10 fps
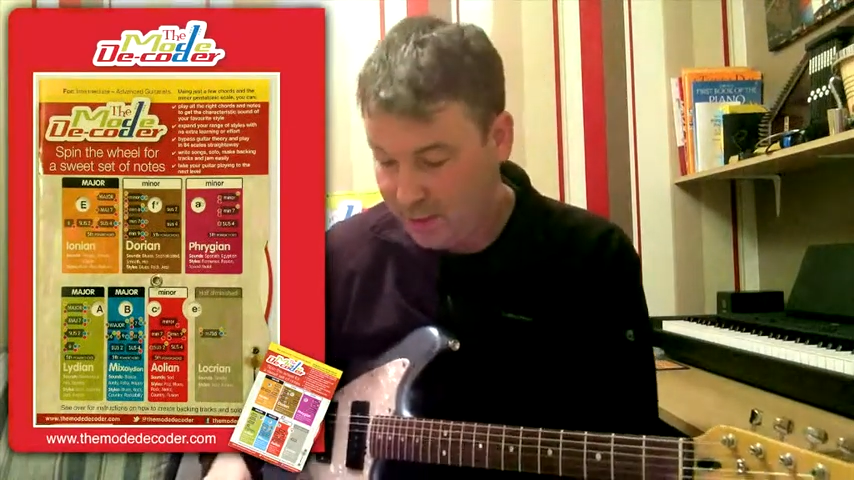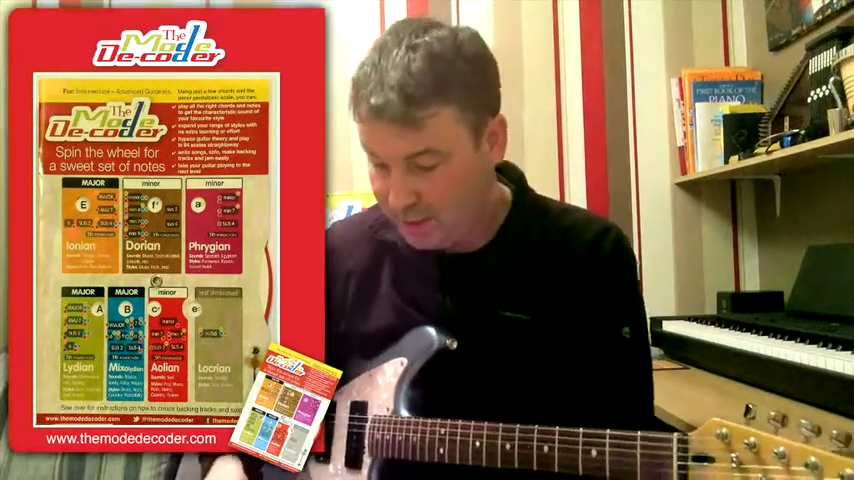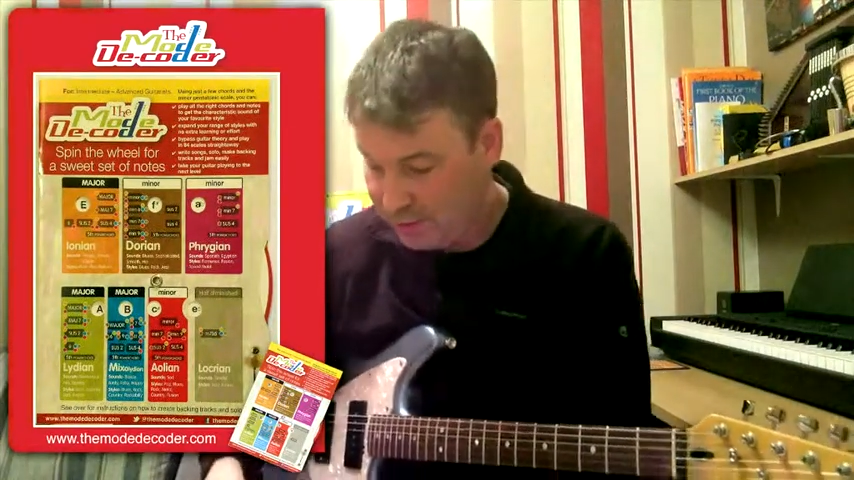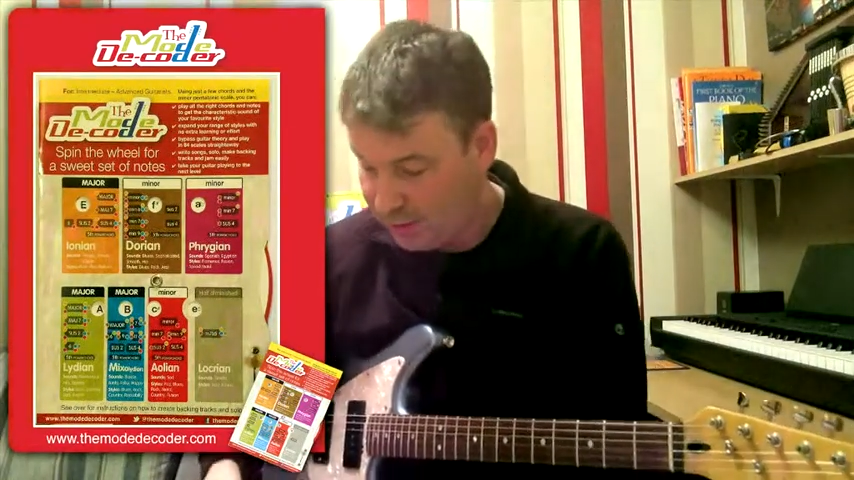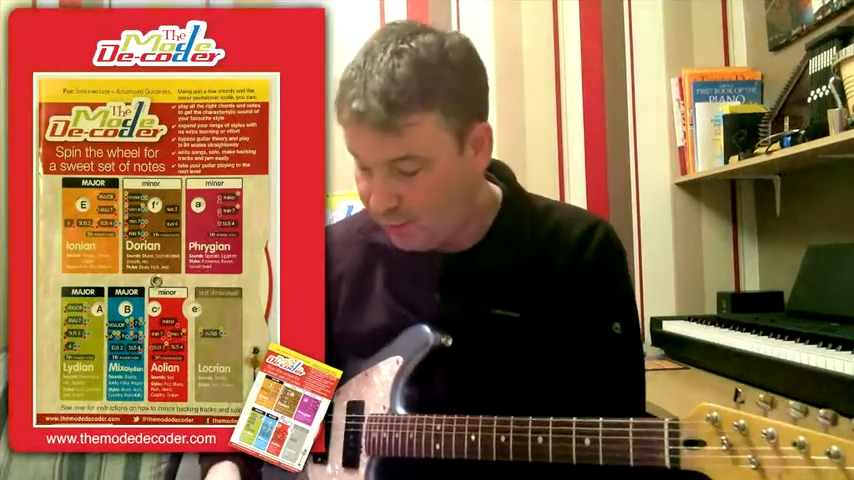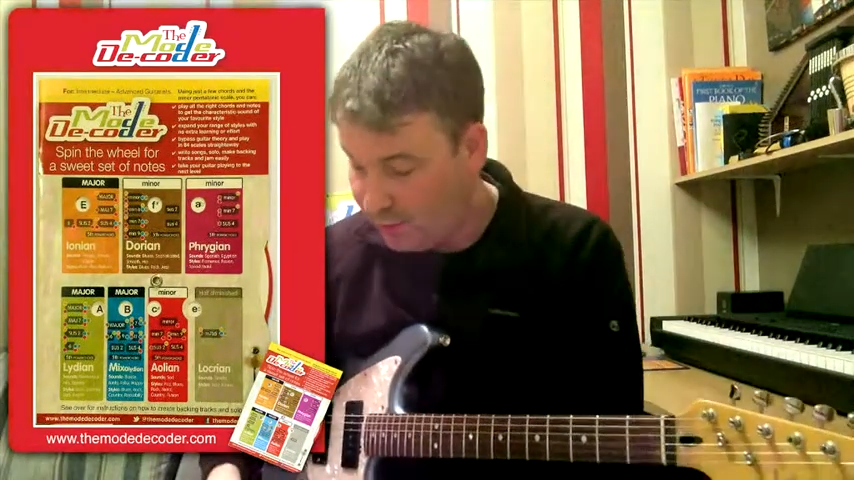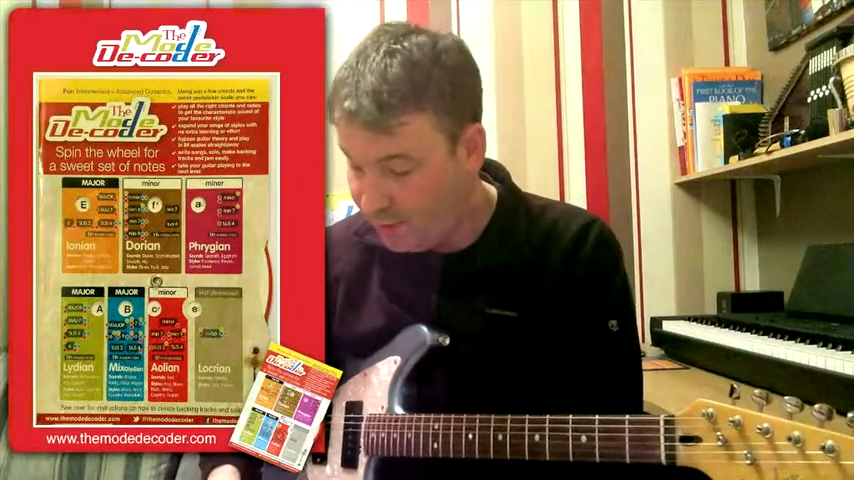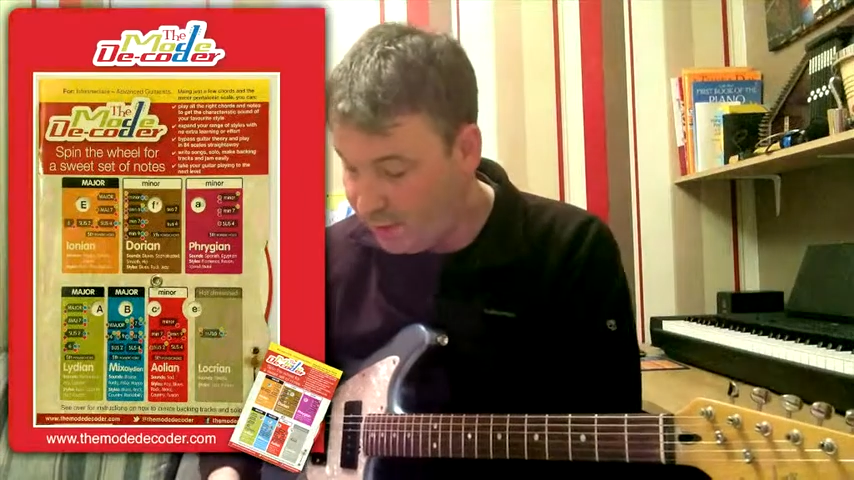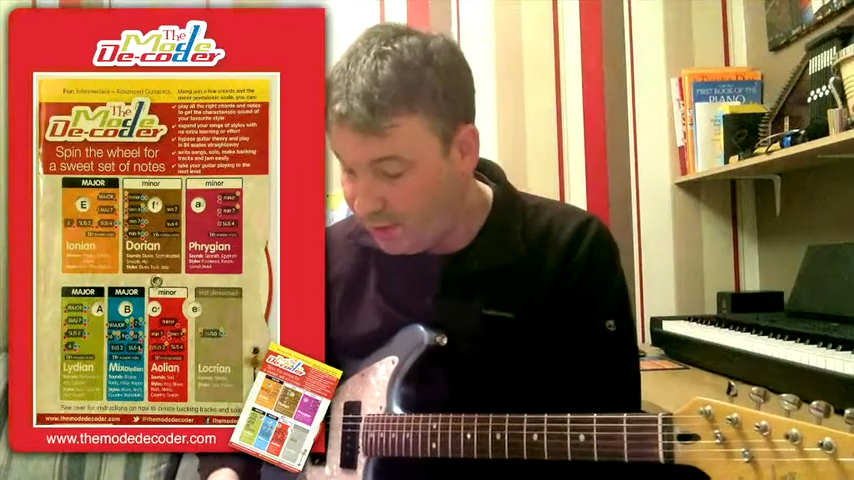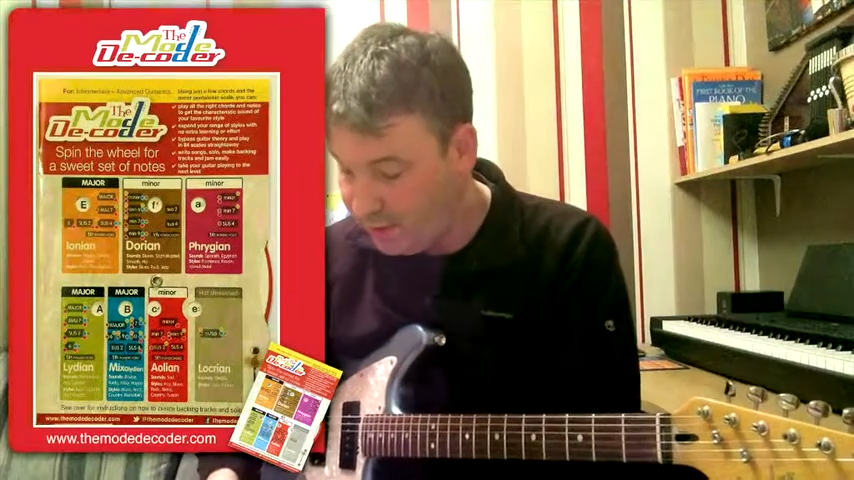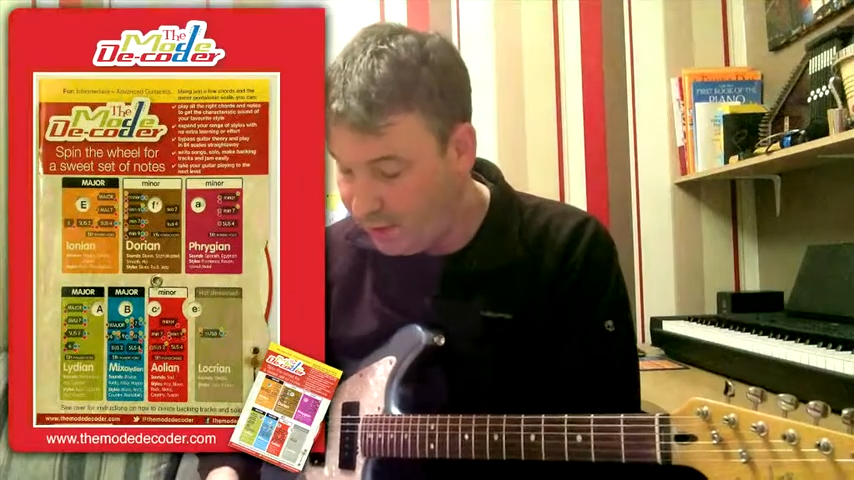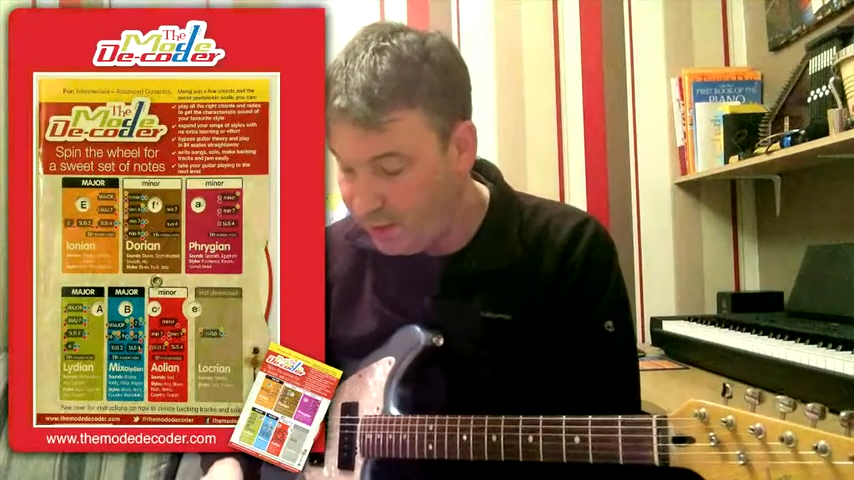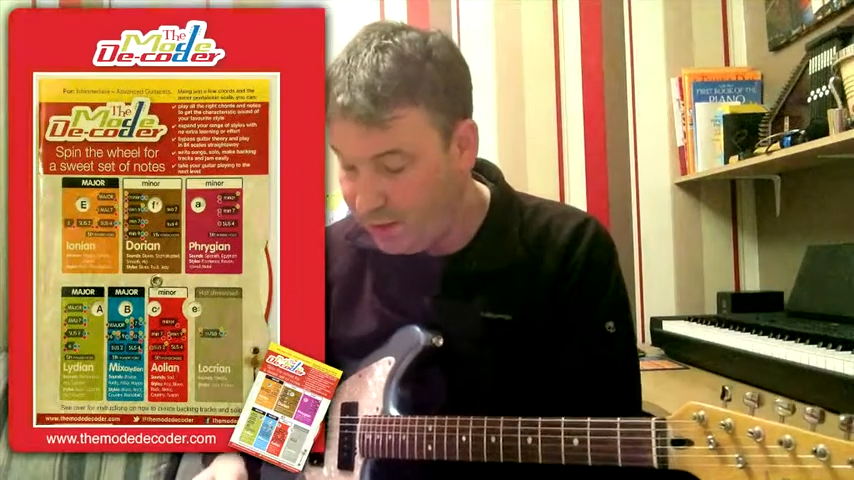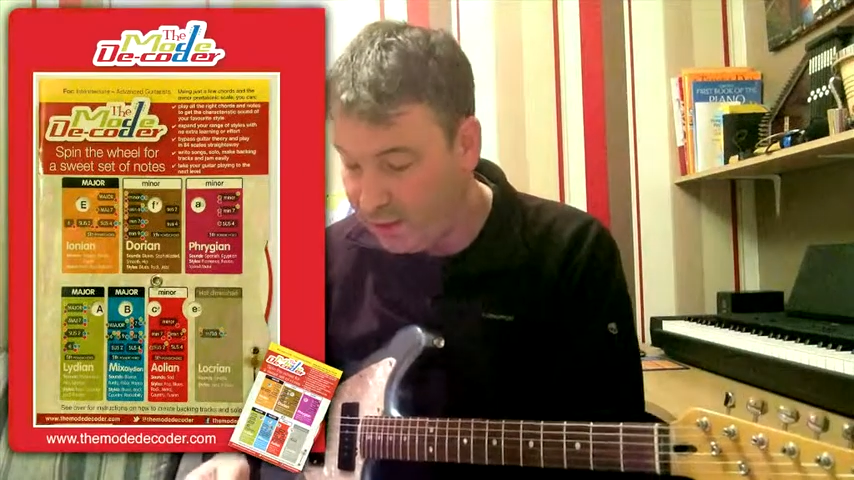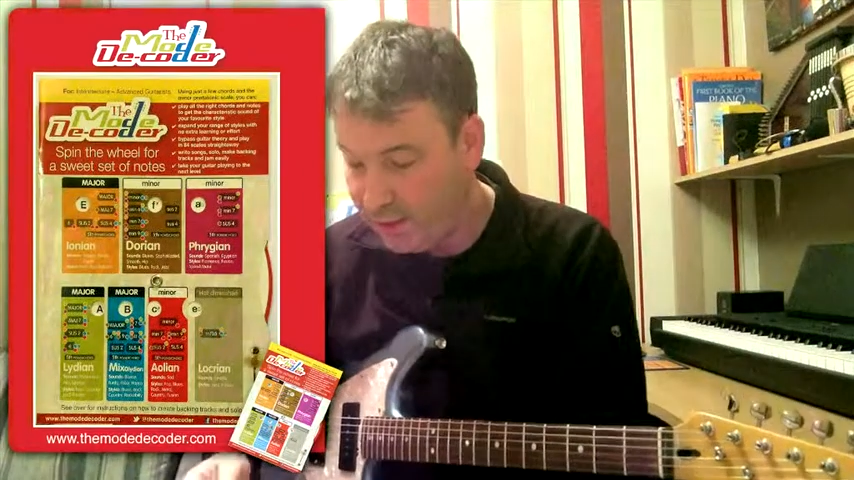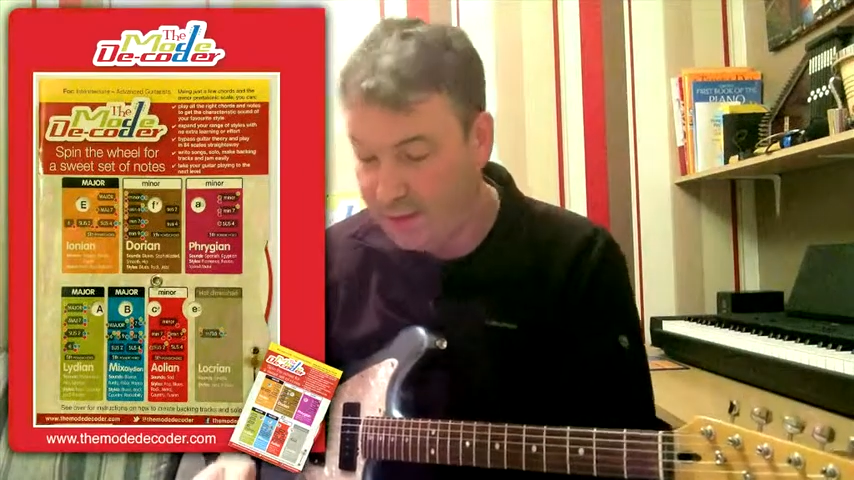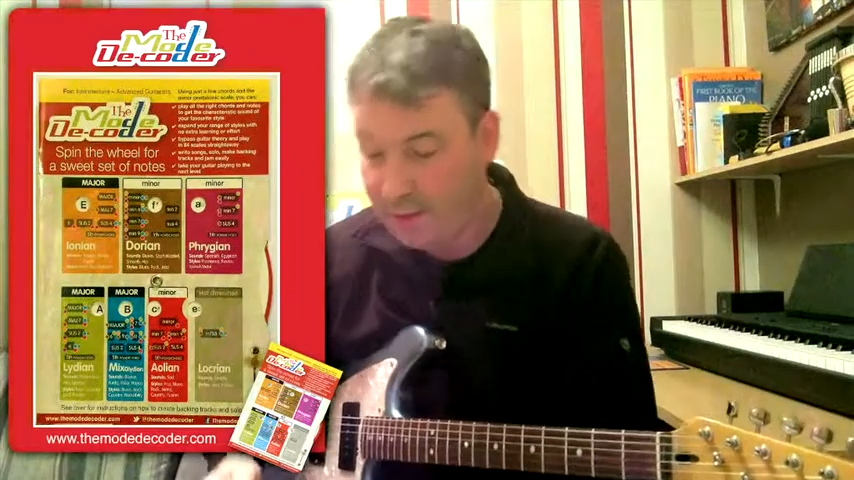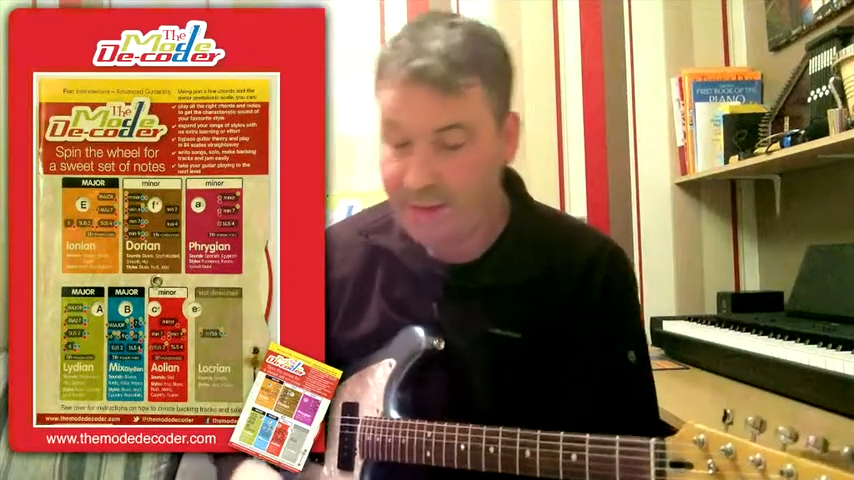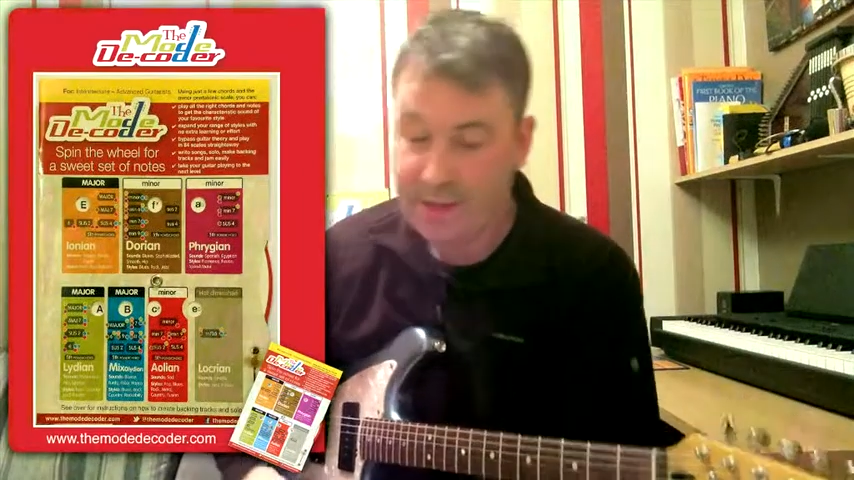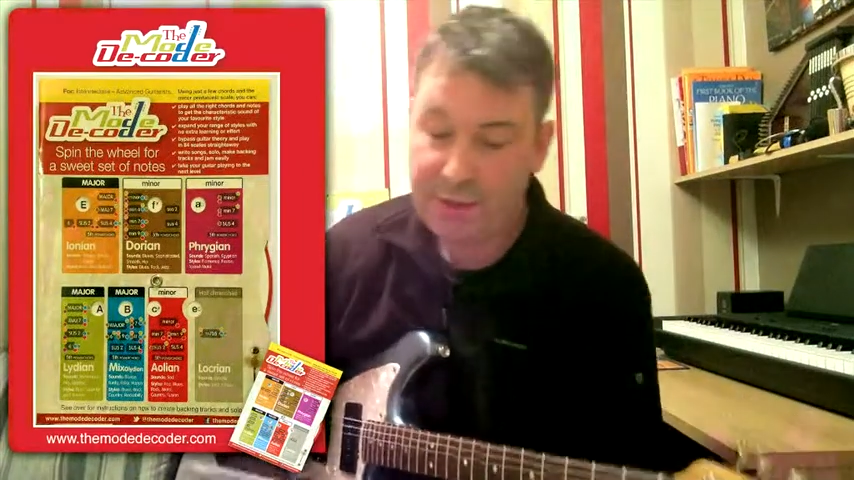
So that